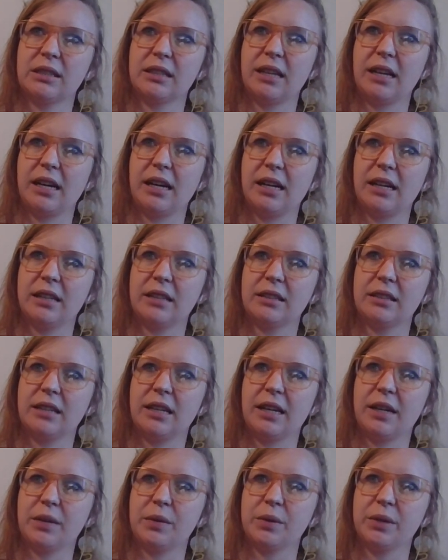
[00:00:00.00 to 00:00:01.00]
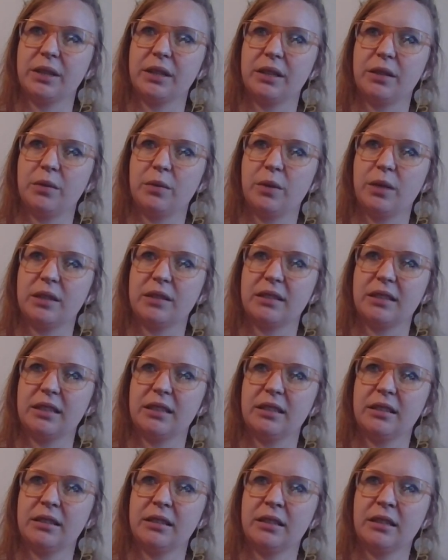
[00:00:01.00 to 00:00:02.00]
that I really
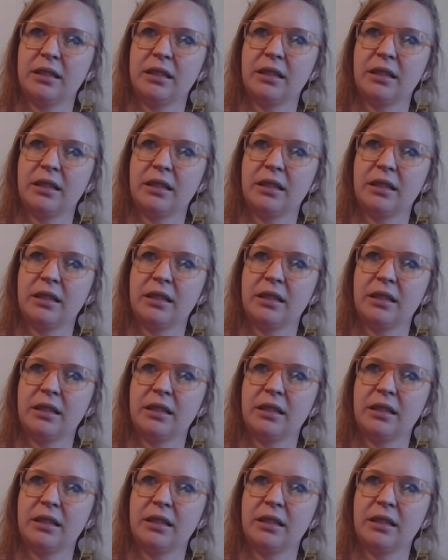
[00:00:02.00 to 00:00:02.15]
wasn't